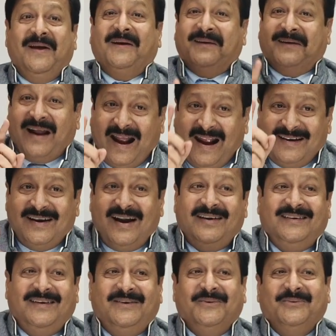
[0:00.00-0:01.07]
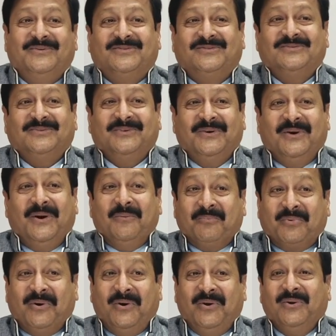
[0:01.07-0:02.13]
Right attitudes
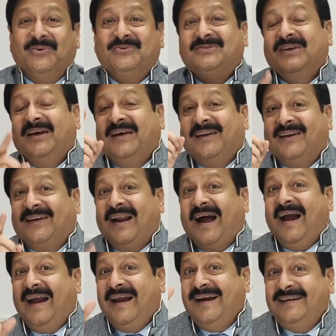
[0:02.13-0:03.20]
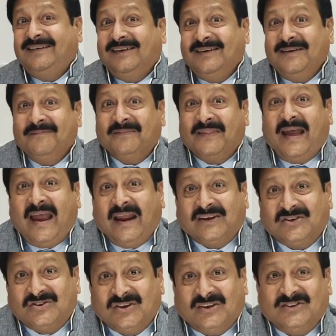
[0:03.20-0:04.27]
produce right
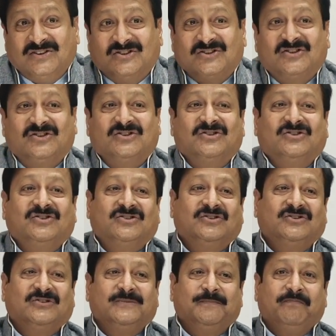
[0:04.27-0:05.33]
actions.